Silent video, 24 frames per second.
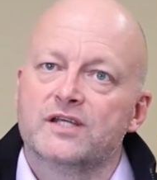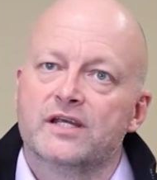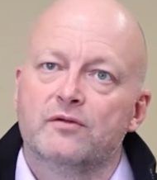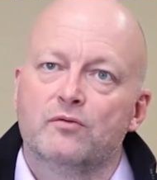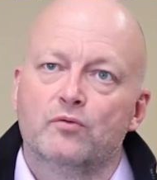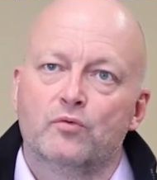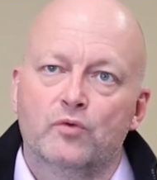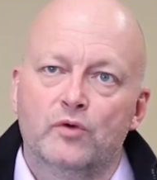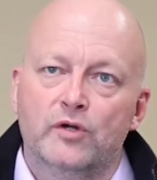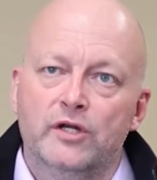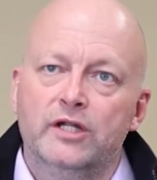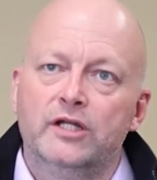It
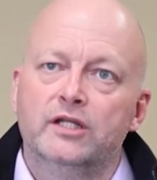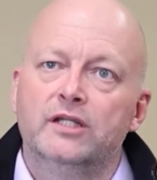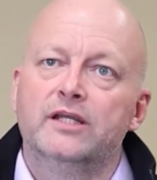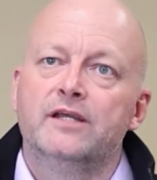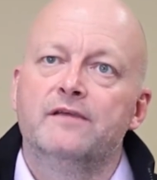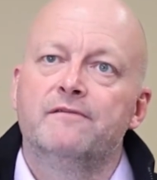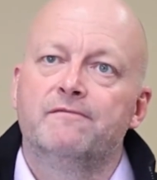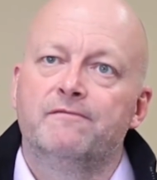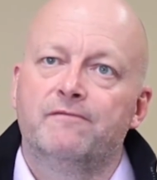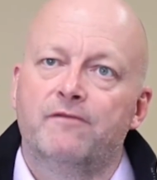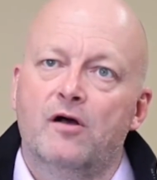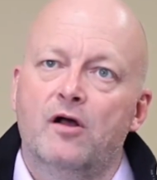
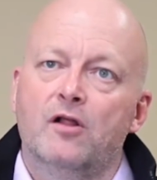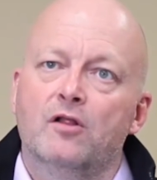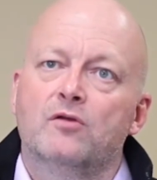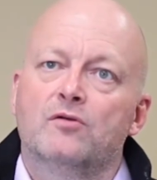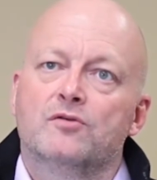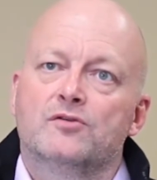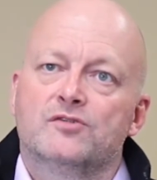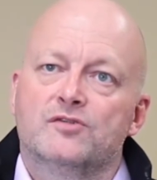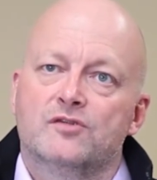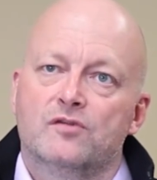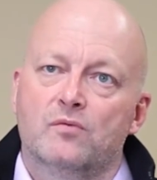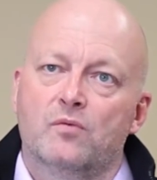really
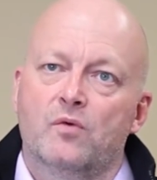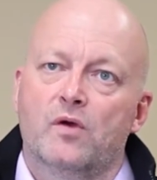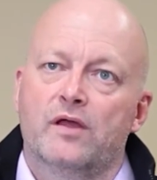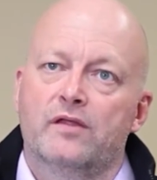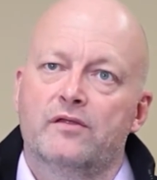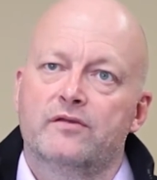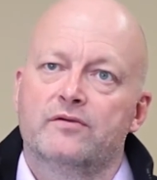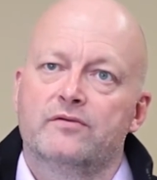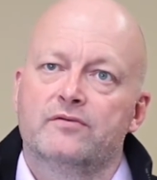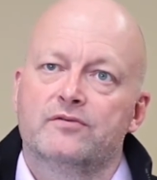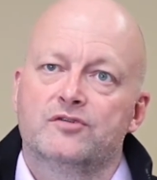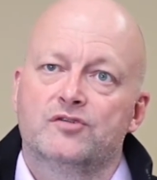follows the
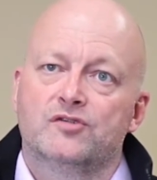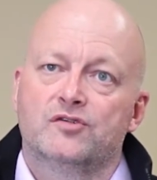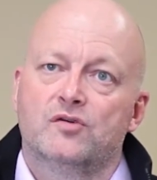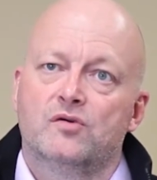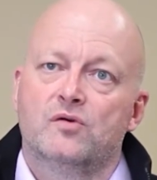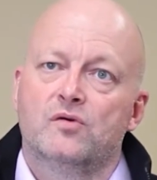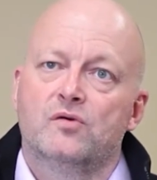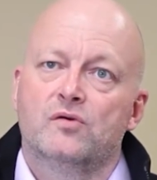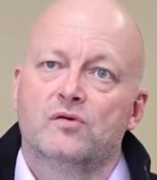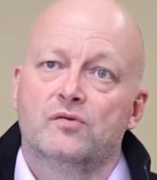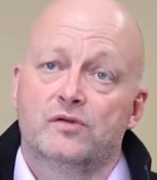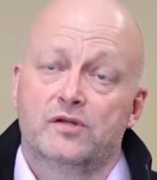weather.
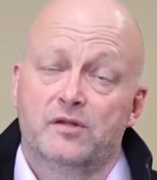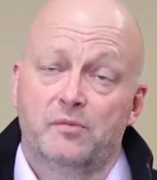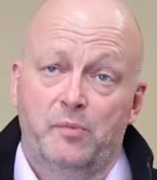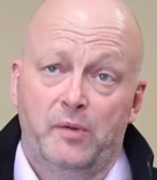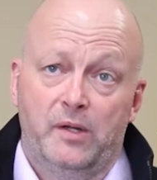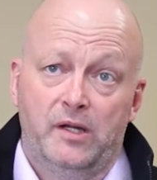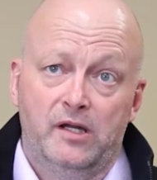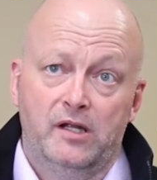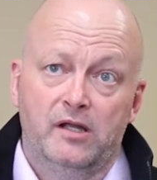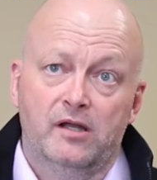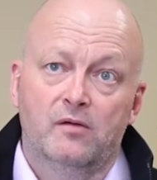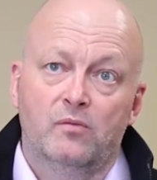So
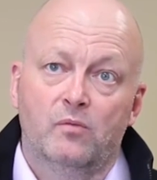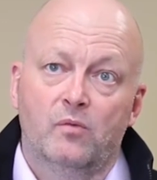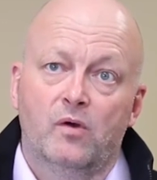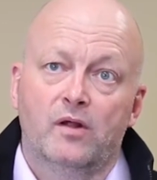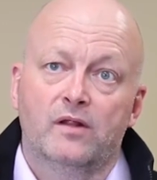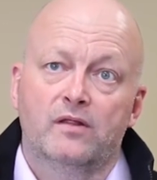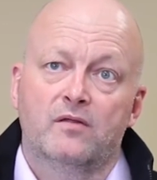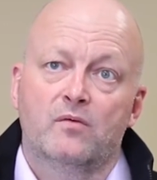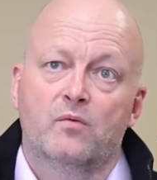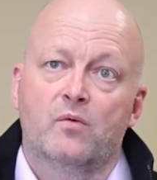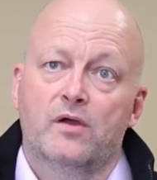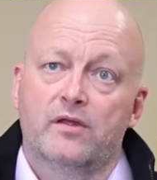depending on
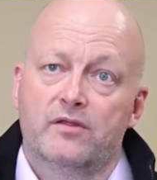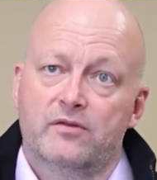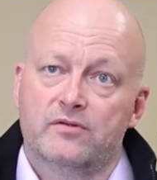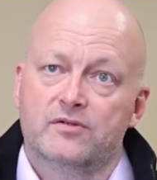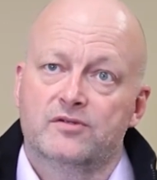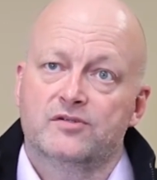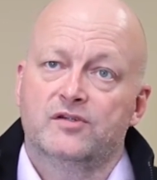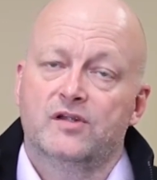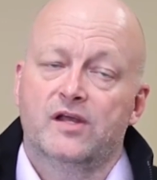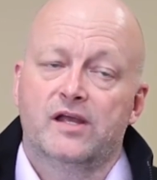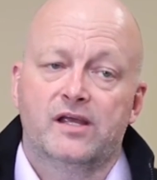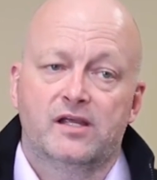what the weather
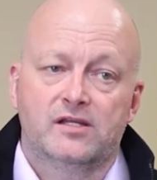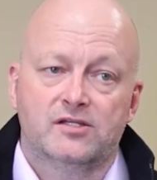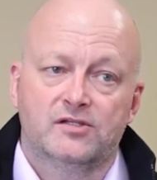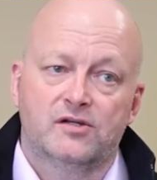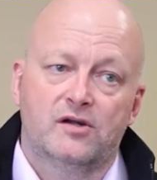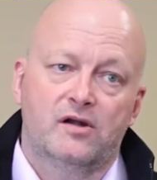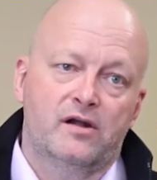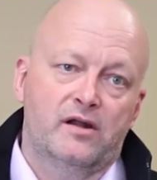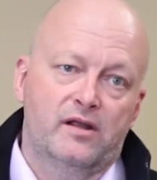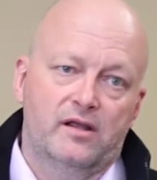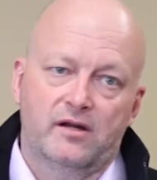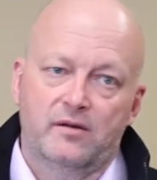is like,
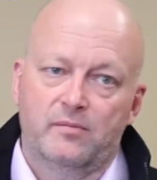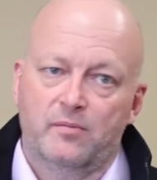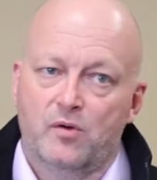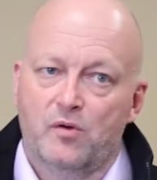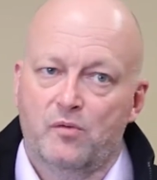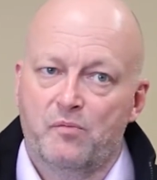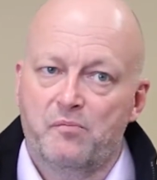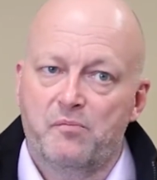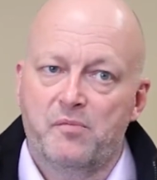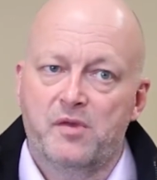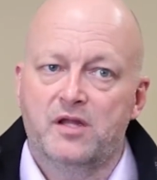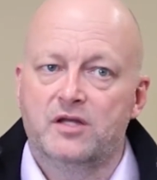starting in
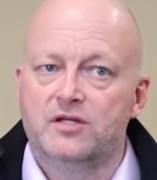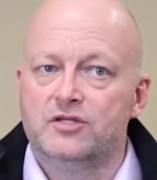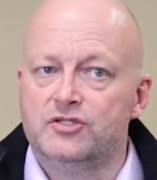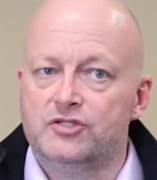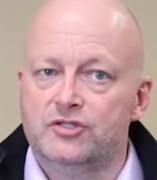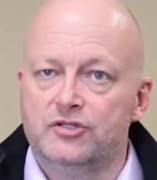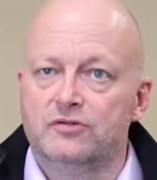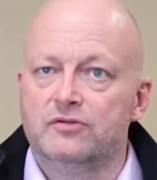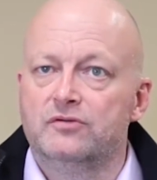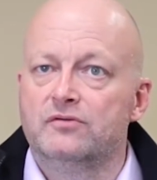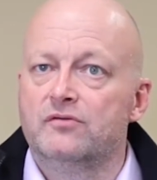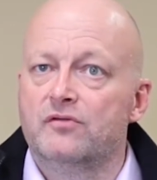about
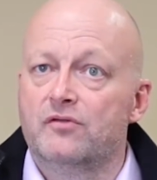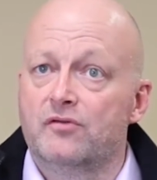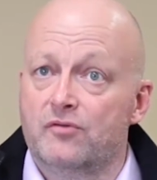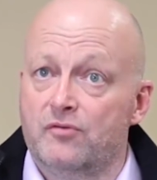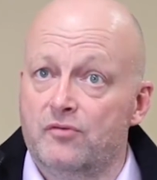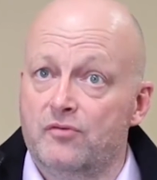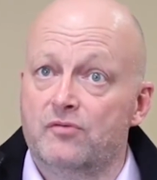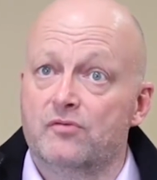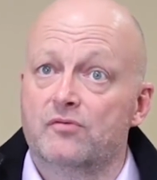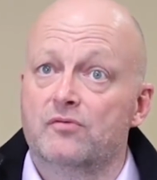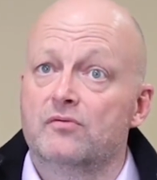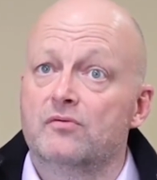mid-June
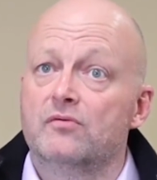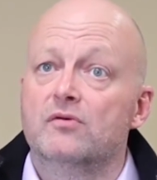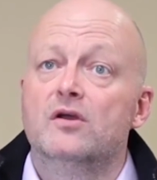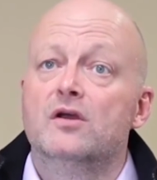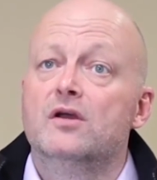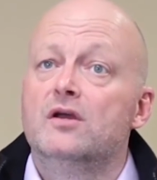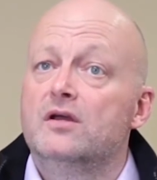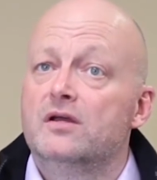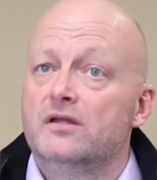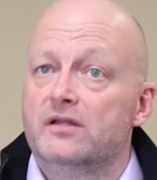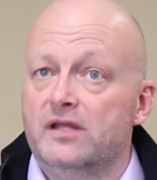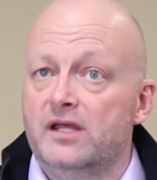through
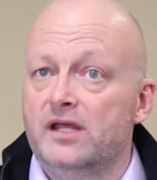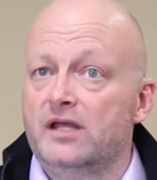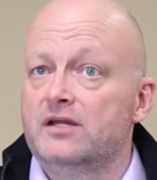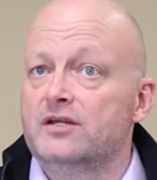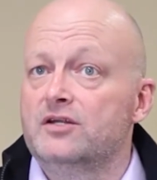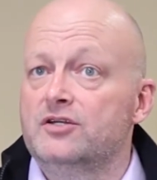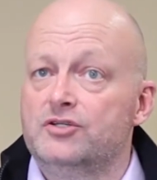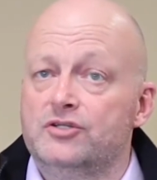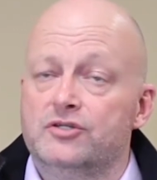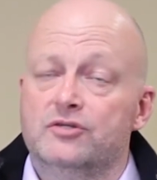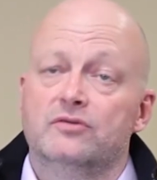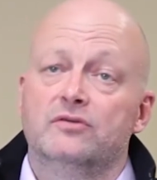the end
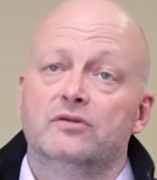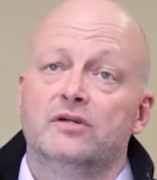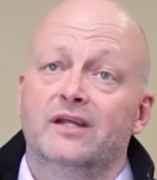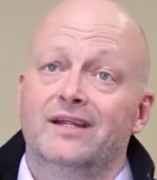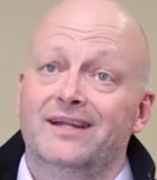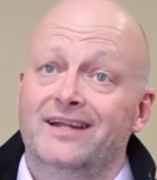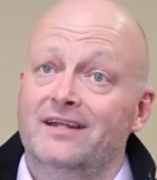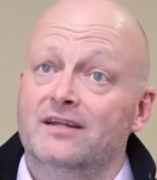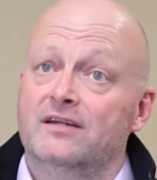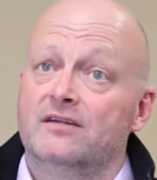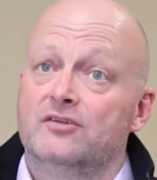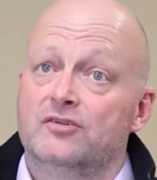of June
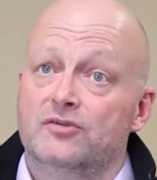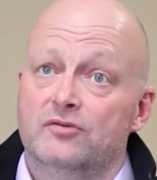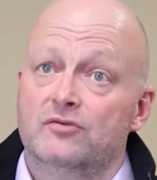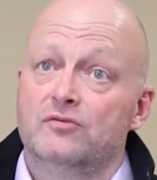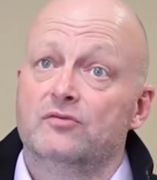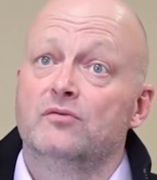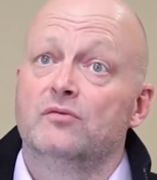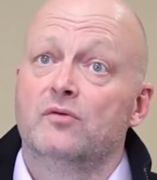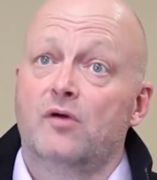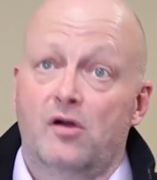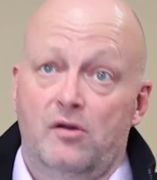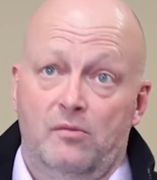and
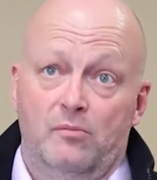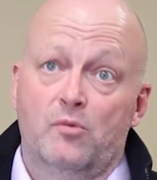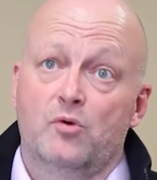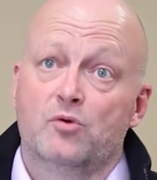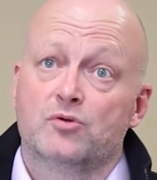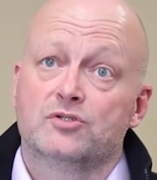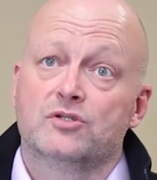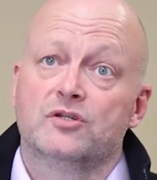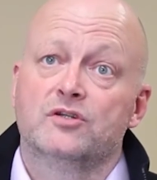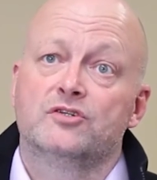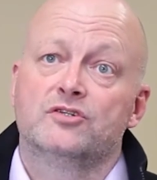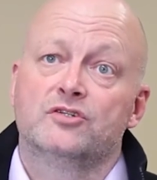into
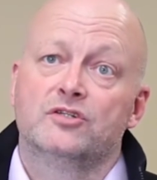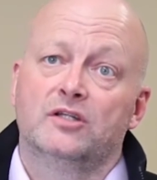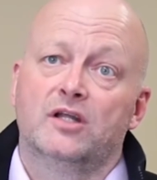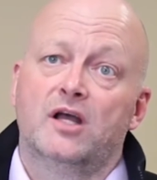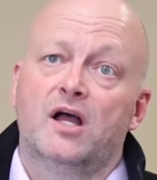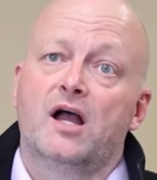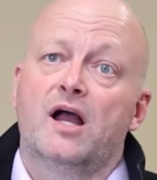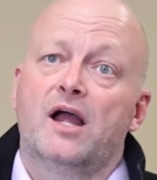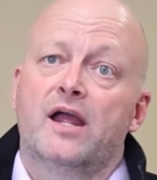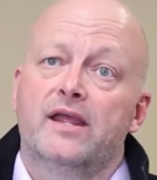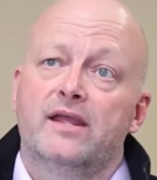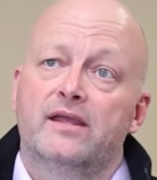most of
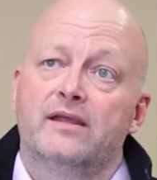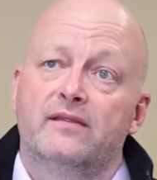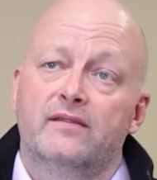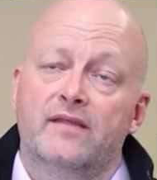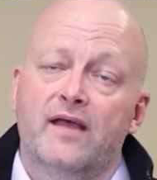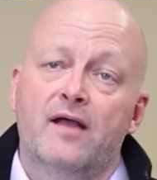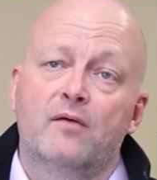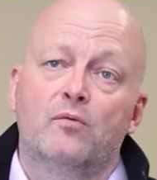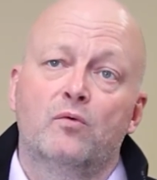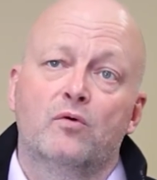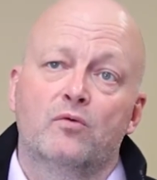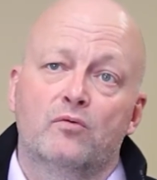July,
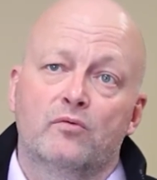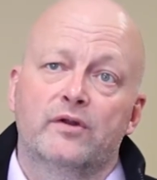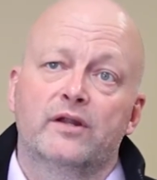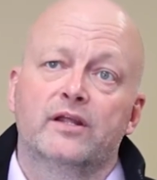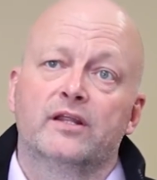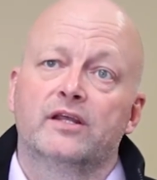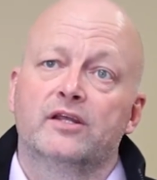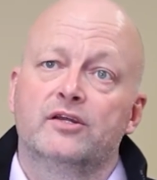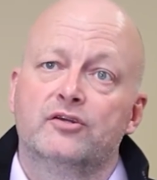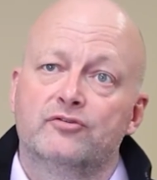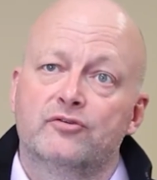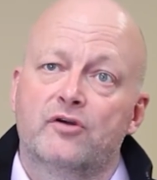that will
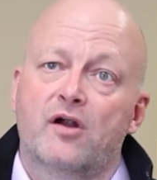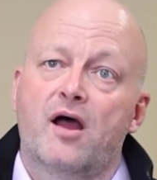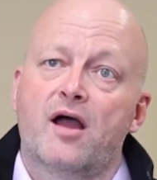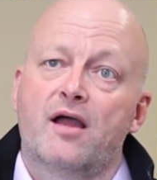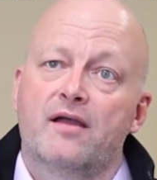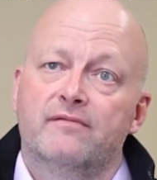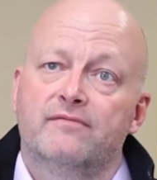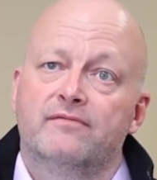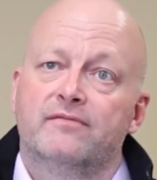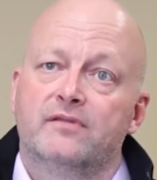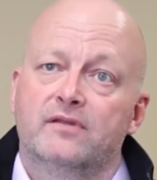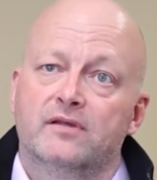really
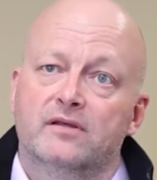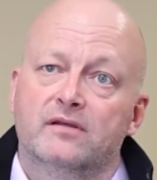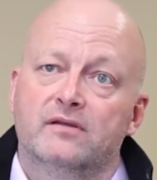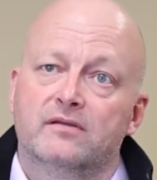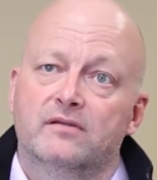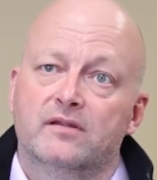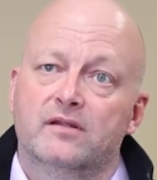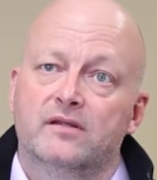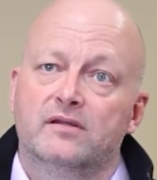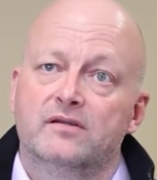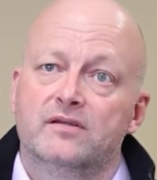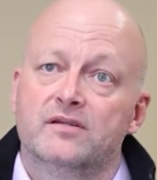drive
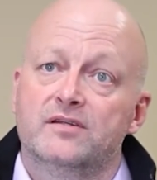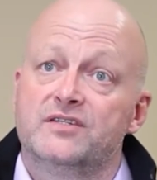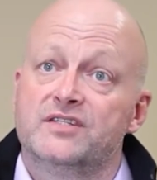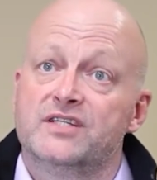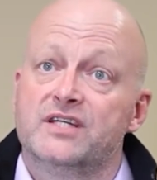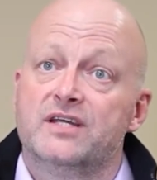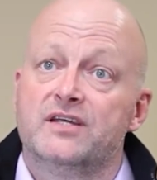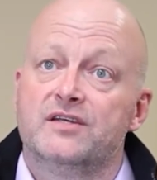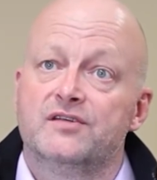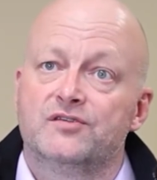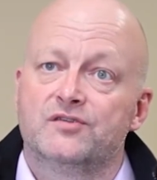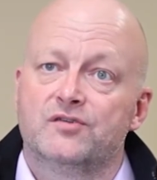the
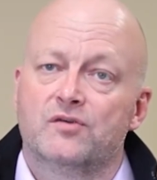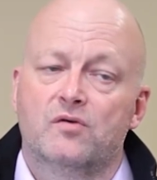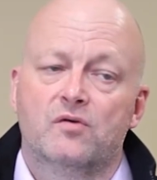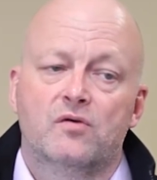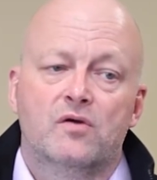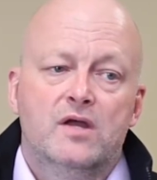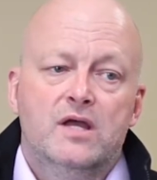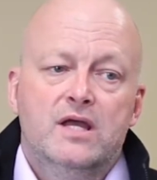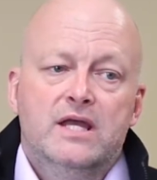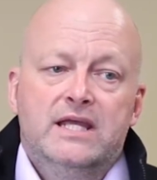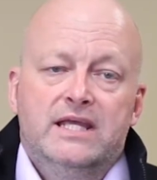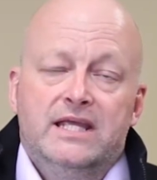disease.
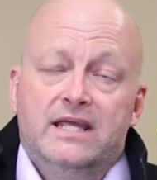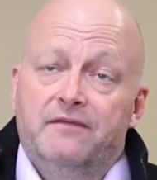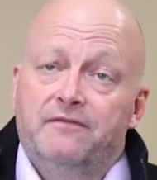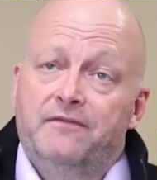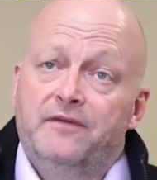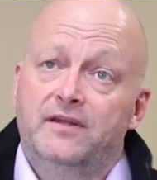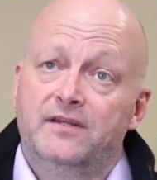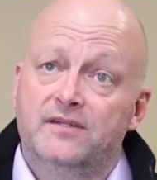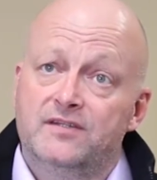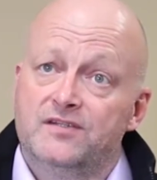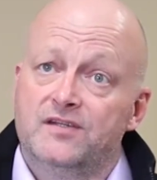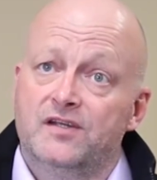So
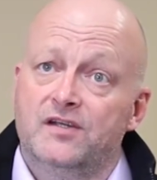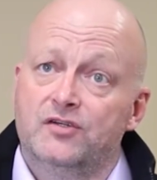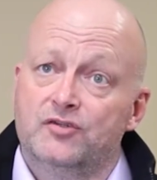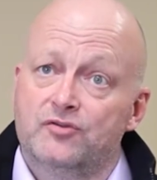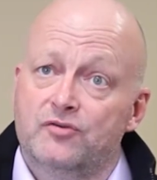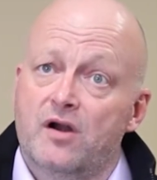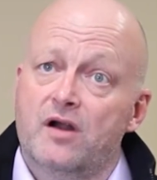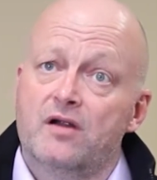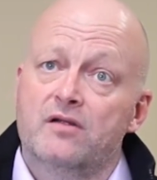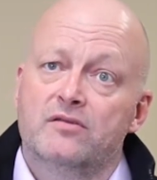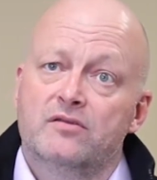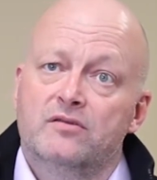if it's a
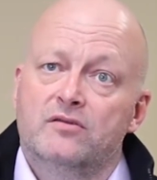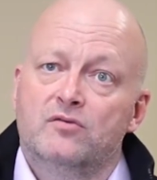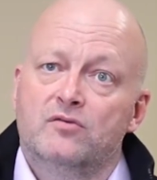drier than